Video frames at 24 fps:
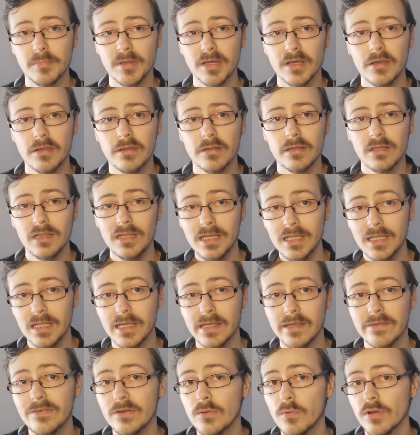because
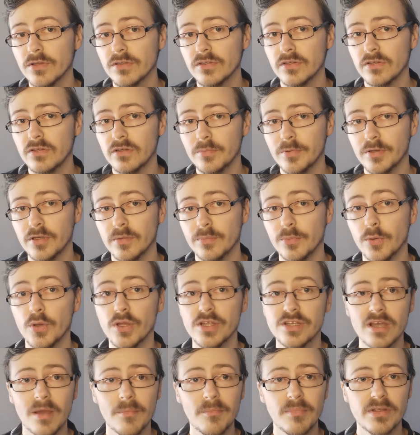clearly if you want a
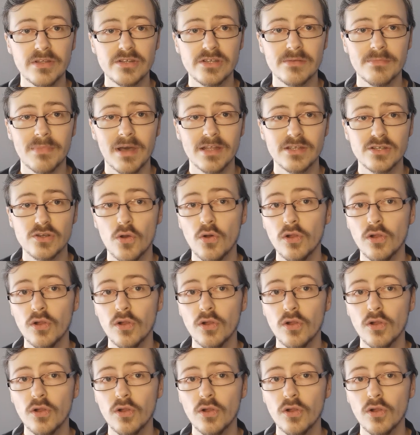WWE Championship match,